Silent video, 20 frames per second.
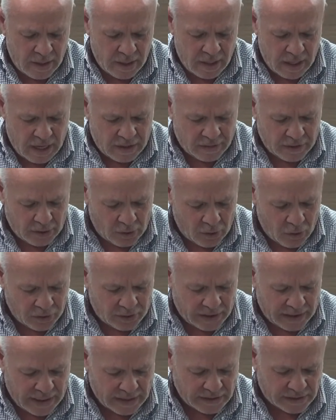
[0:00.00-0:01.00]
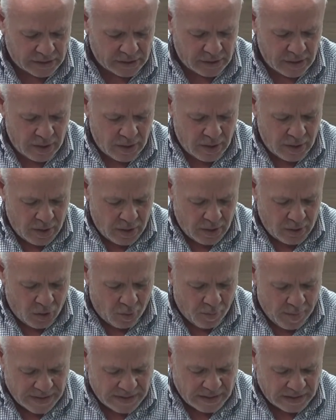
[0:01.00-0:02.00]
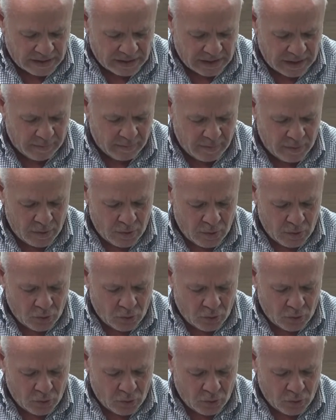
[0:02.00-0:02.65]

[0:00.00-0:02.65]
and the Lord has commanded him